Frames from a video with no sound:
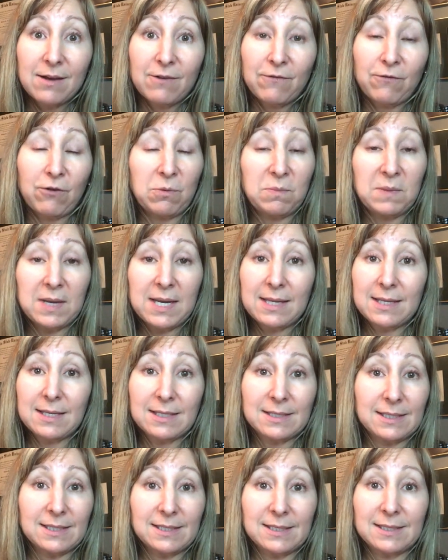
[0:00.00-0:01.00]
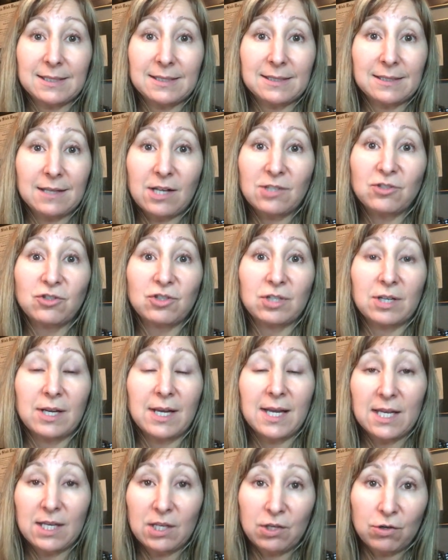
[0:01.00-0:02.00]
For me, this is such
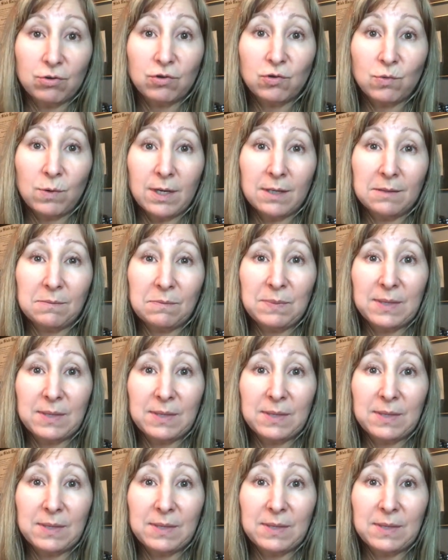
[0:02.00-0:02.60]
a huge one